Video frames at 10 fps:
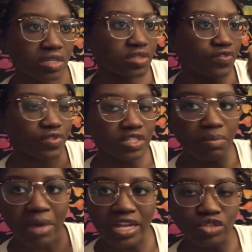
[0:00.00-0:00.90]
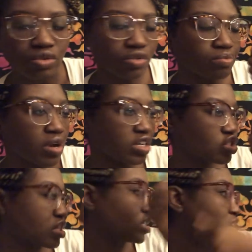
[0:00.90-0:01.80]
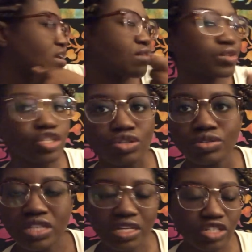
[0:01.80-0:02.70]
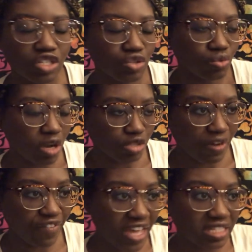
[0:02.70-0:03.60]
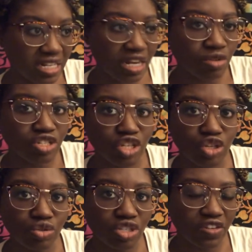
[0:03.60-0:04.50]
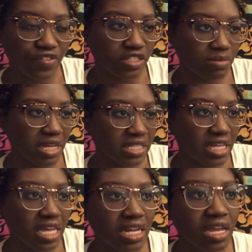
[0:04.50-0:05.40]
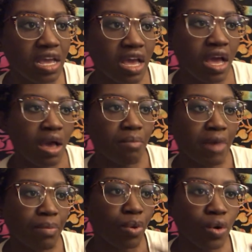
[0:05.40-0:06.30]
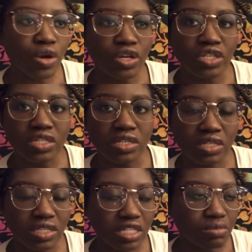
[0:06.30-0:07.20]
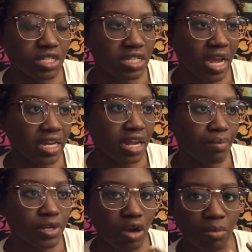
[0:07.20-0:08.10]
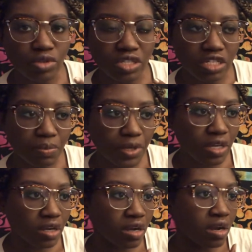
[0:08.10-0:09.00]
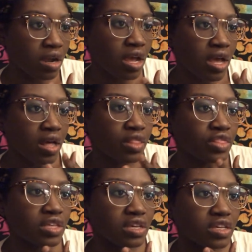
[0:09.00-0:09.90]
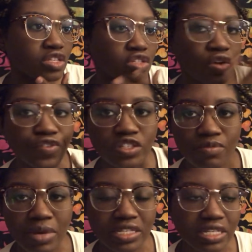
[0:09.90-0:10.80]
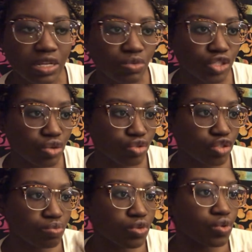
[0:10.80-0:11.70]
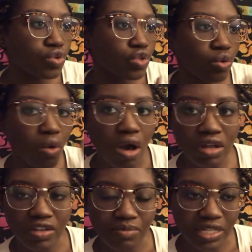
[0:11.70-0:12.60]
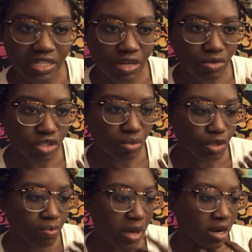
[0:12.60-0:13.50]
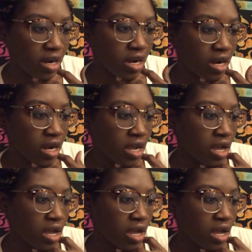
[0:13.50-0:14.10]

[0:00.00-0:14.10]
It's, it's a manual brush and I, and I would use it to wash my face. And I noticed a huge difference in my skin. My pores seemed to tighten up and almost disappear. The surface of my skin was so smooth. The quality of my skin was so much better.